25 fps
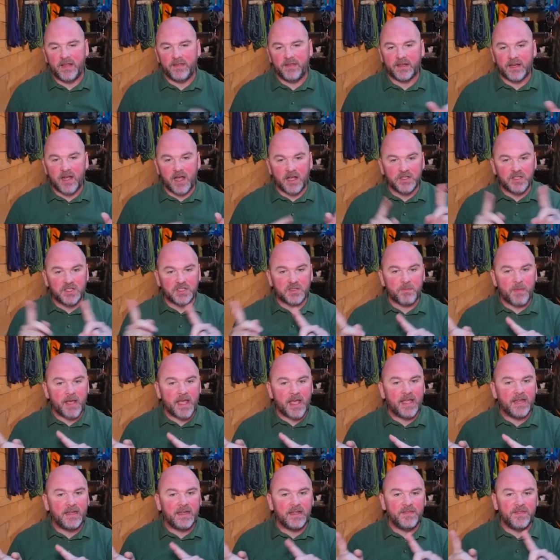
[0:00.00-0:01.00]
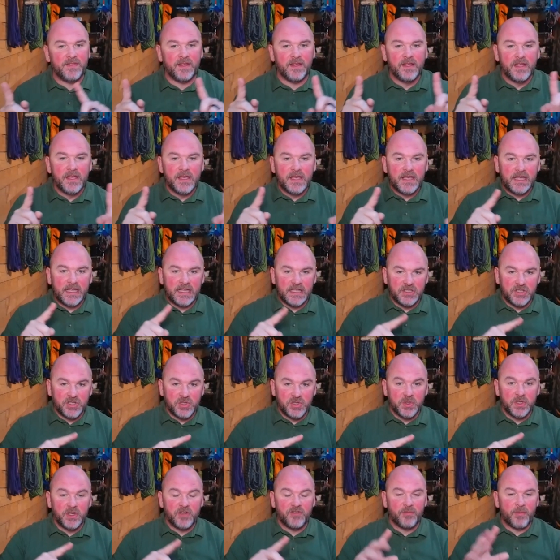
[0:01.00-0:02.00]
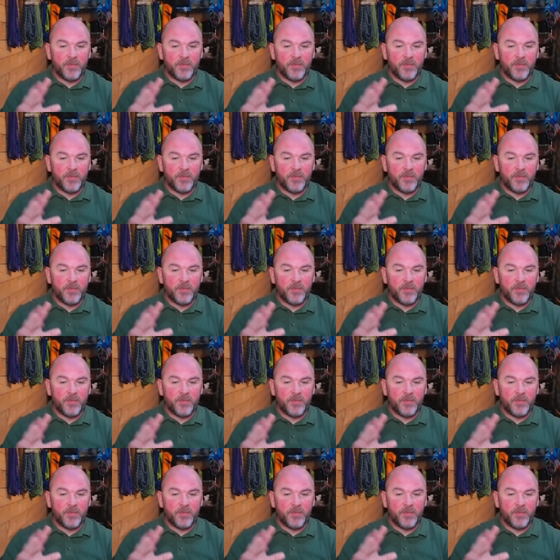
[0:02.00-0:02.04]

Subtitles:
The conscious mind and the intuitive